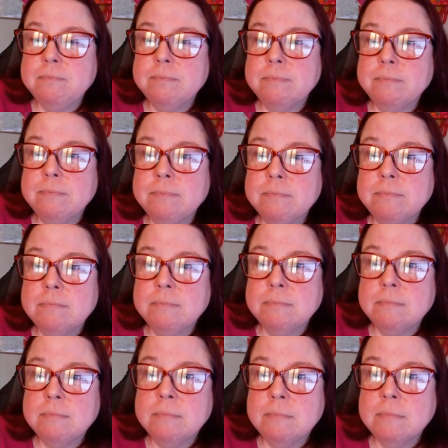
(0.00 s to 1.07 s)

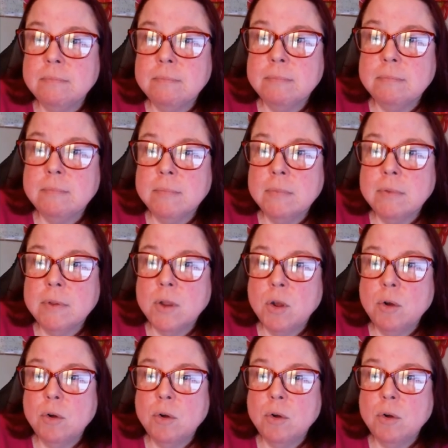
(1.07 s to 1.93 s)
(no one is talking)